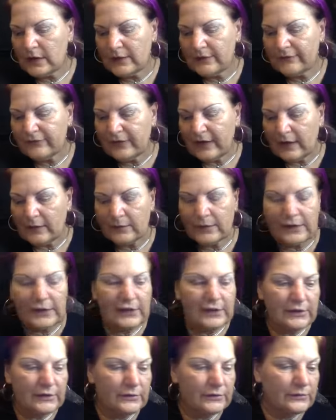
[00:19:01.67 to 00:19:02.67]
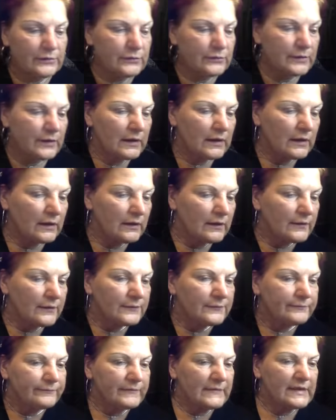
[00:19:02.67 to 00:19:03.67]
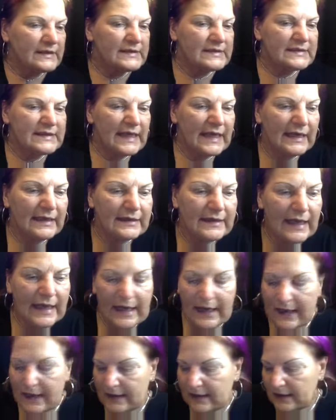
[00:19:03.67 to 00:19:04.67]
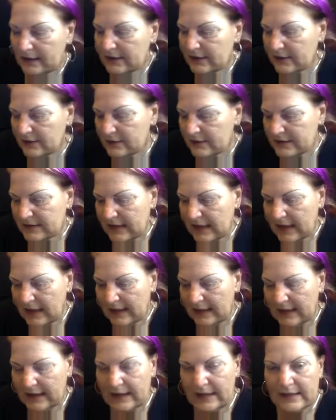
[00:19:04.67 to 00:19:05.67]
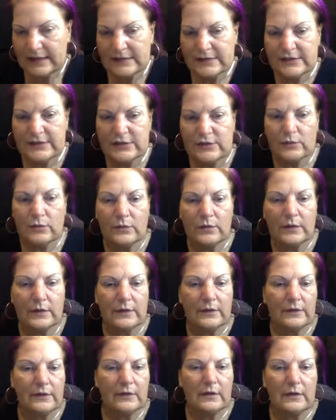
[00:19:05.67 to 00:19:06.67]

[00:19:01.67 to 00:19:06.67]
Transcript: if I were you is take that and use that as your